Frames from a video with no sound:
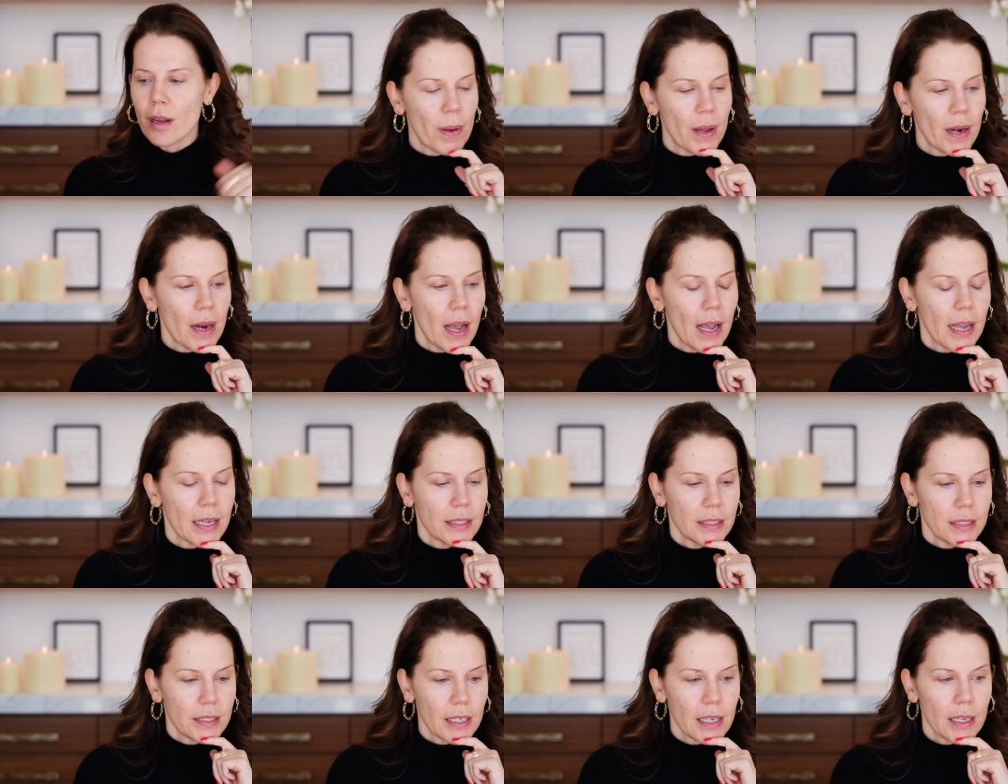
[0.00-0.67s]
but I
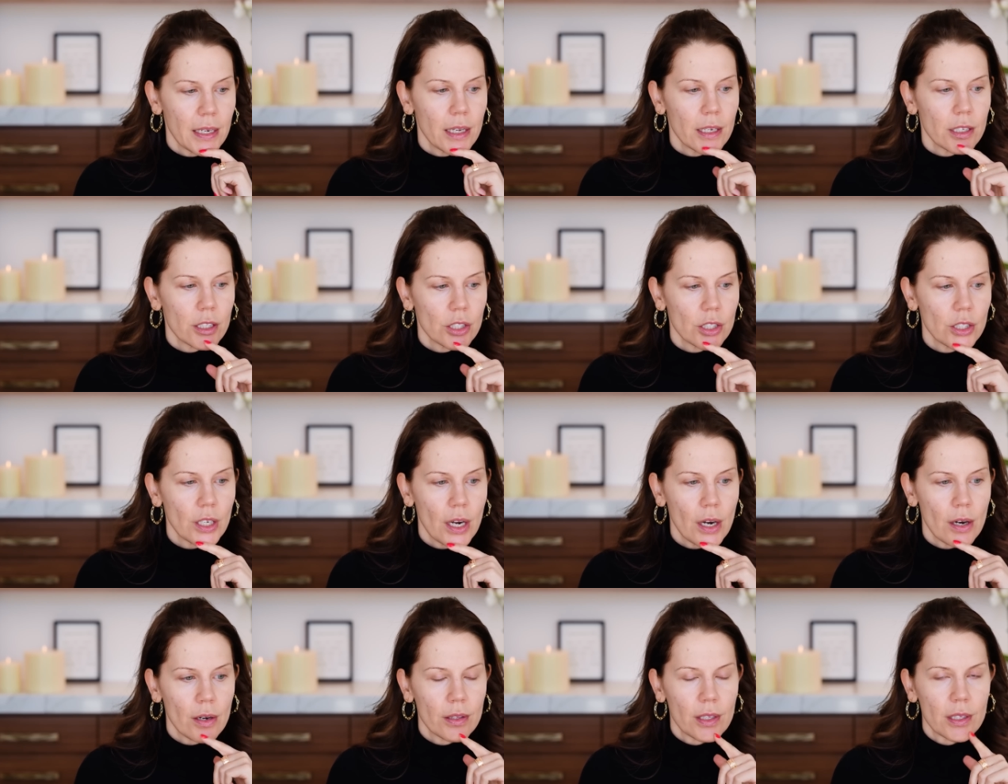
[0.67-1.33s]
did
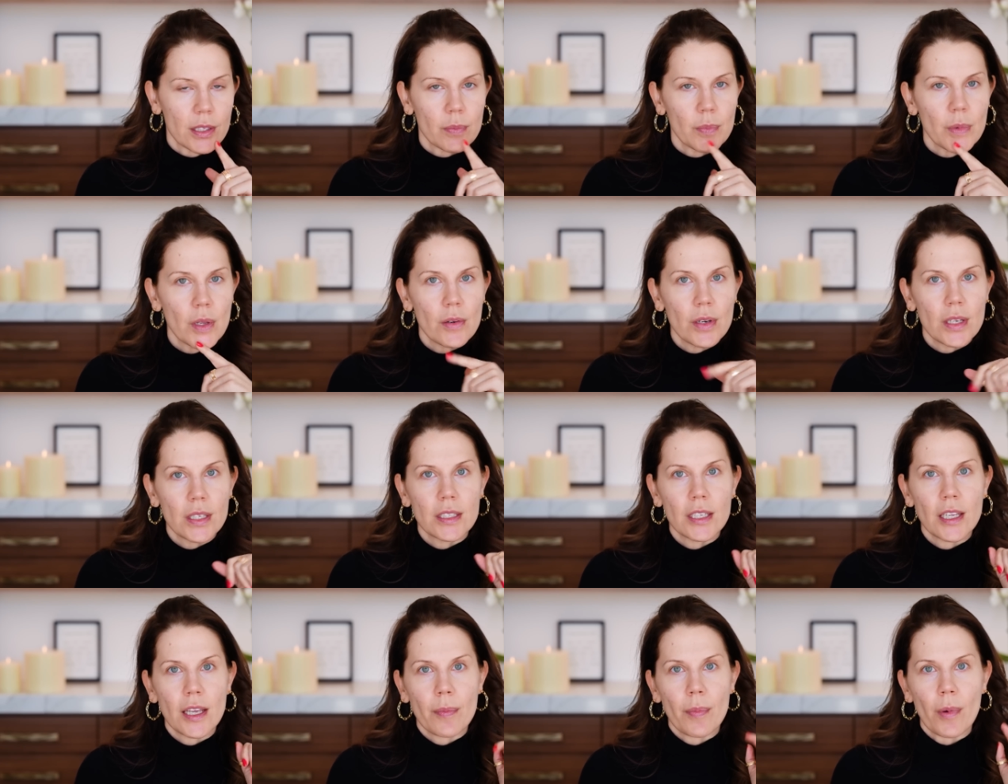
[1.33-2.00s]
share this beauty
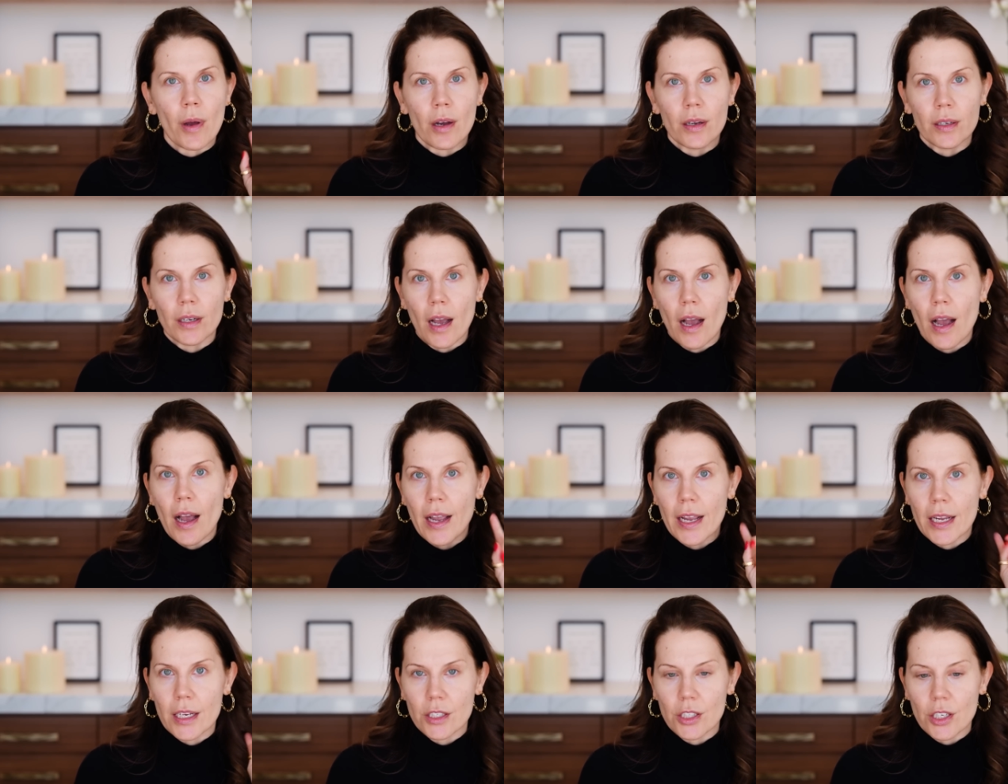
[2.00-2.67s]
tip on
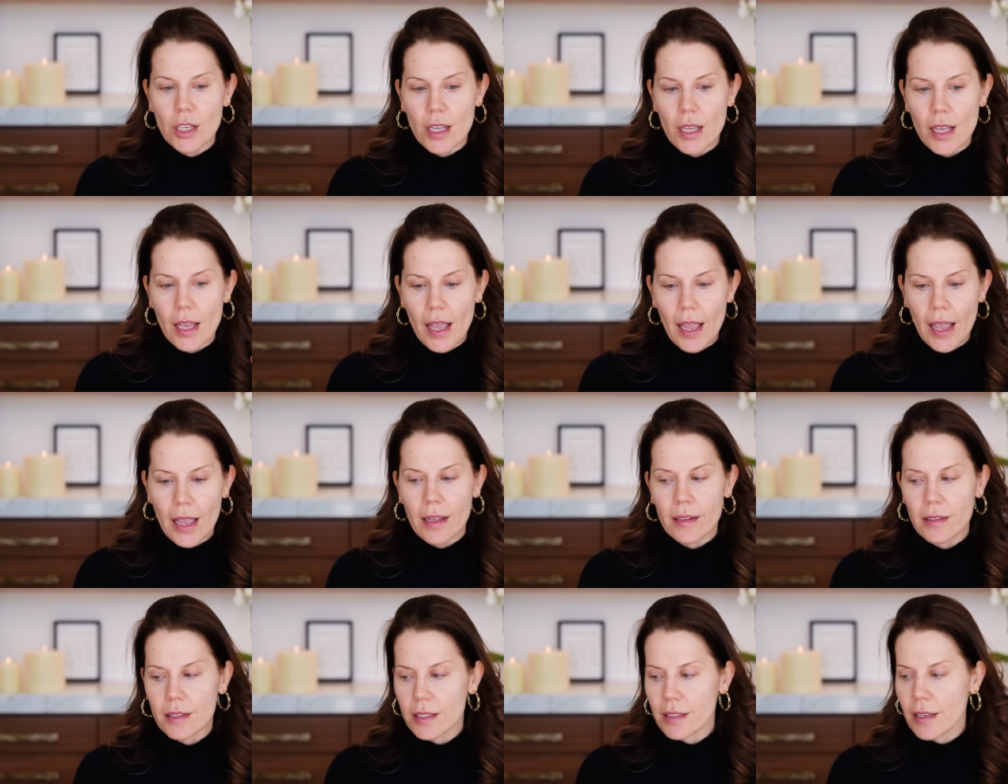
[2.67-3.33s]
I G
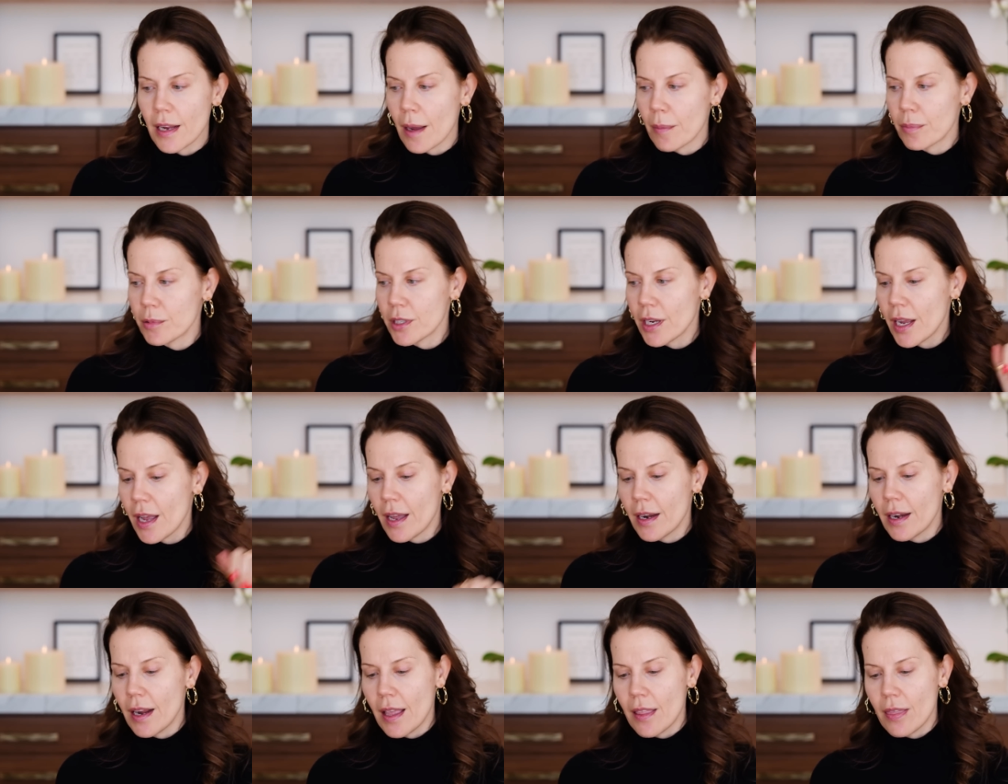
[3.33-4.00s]
and
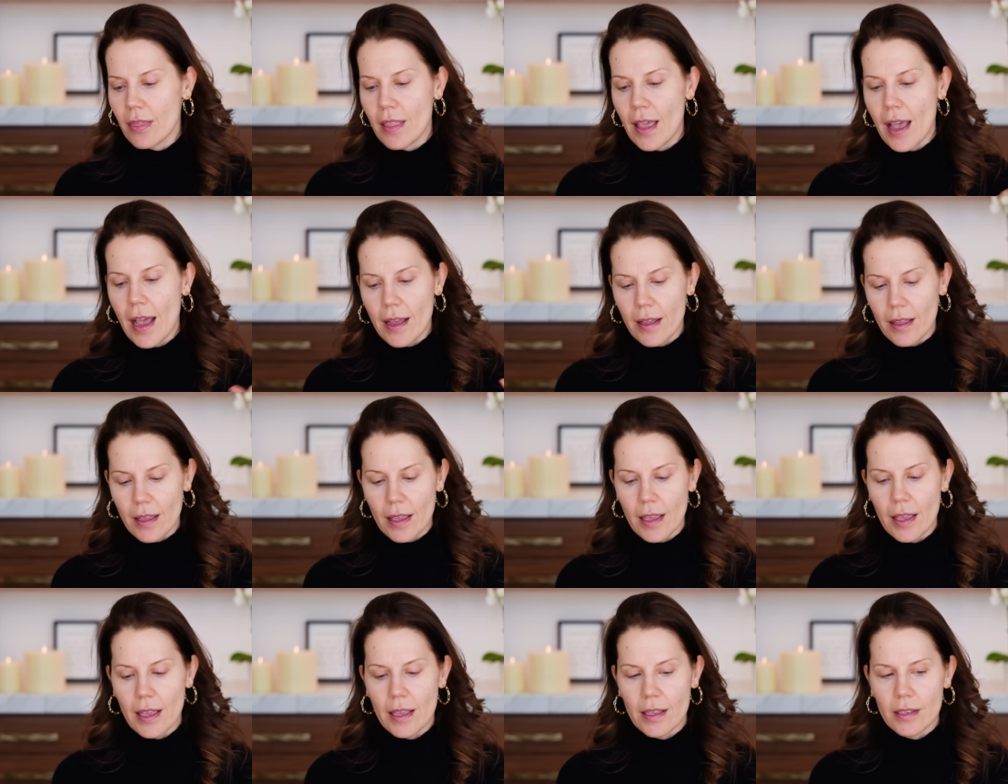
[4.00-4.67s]
Snapchat, and
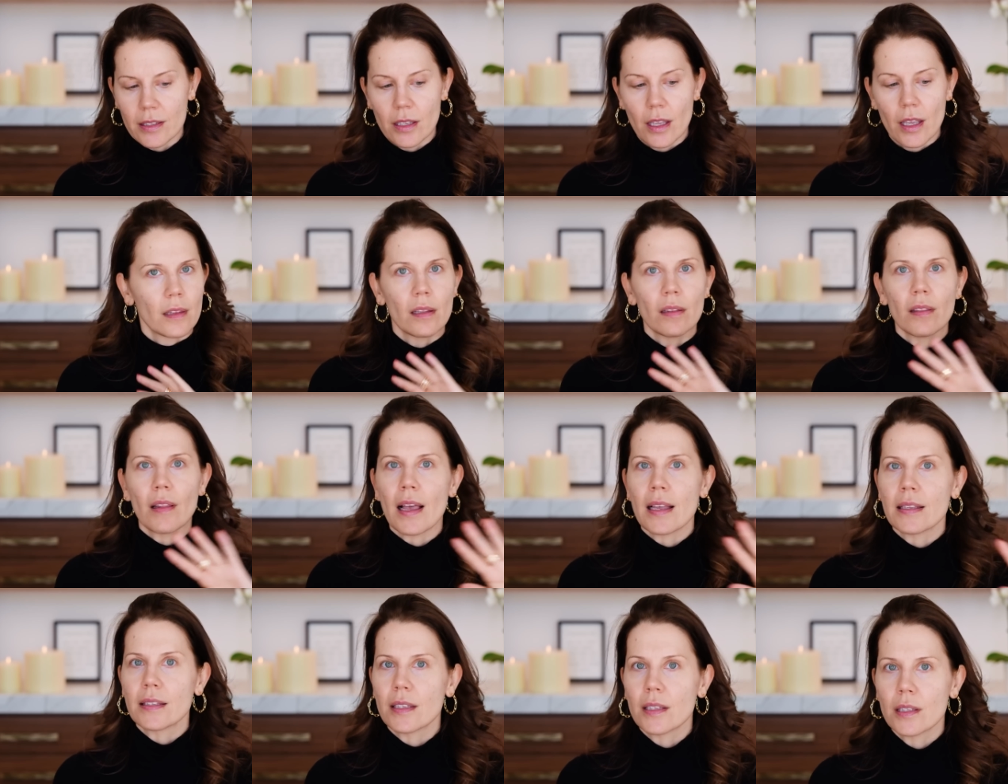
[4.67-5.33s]
that is the
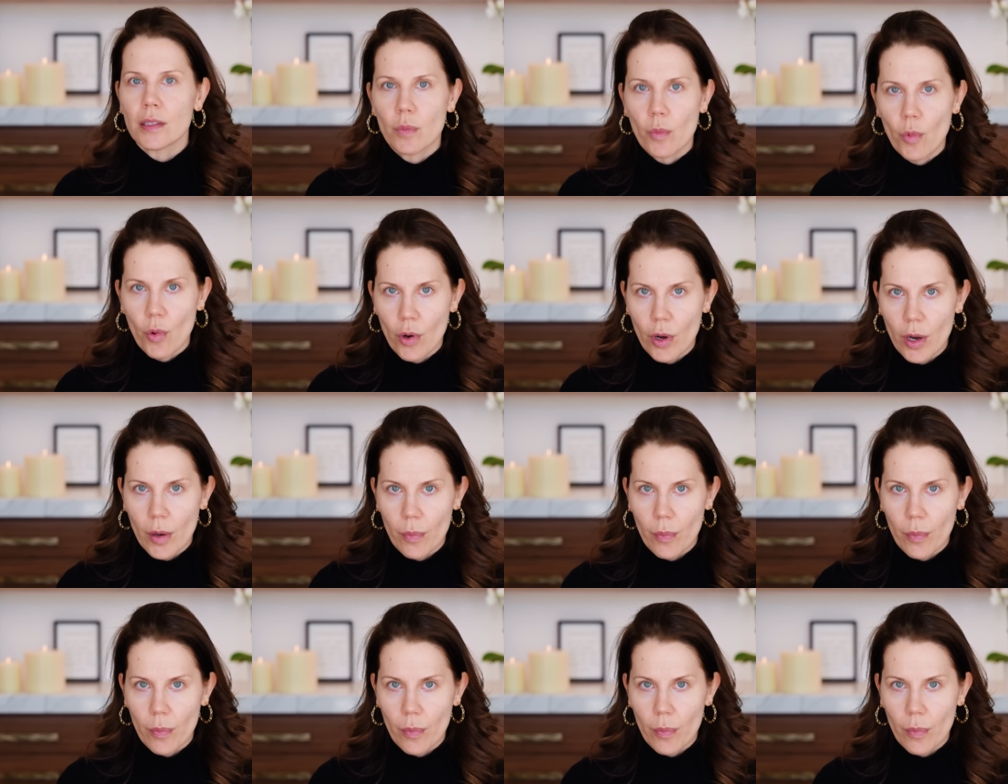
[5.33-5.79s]
less is more